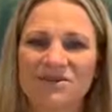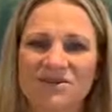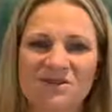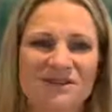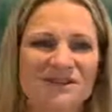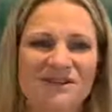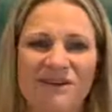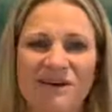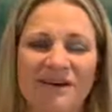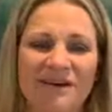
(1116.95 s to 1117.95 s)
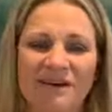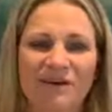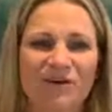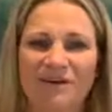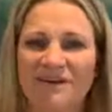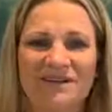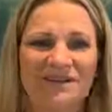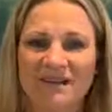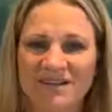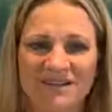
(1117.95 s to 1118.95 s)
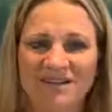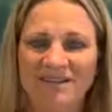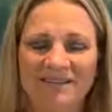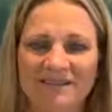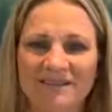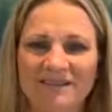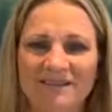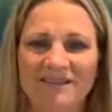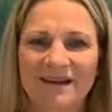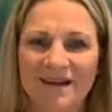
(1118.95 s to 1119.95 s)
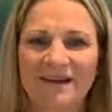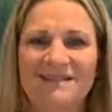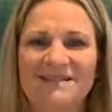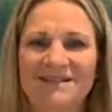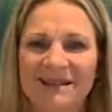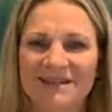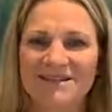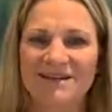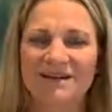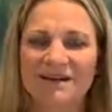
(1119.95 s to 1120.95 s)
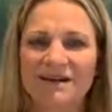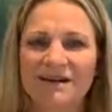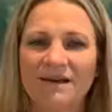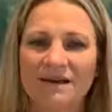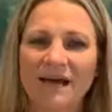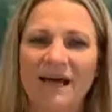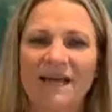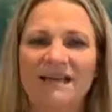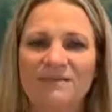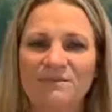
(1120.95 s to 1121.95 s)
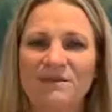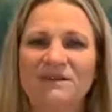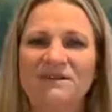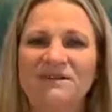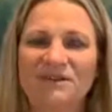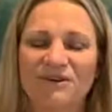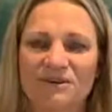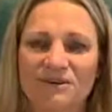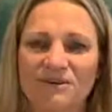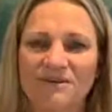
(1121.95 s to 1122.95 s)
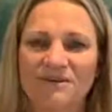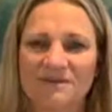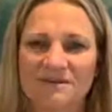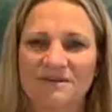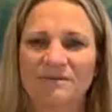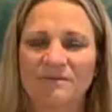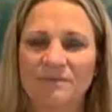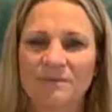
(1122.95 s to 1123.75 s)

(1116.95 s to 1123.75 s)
Just like COVID is catchy, kindness is catchy. Kindness builds our immune system.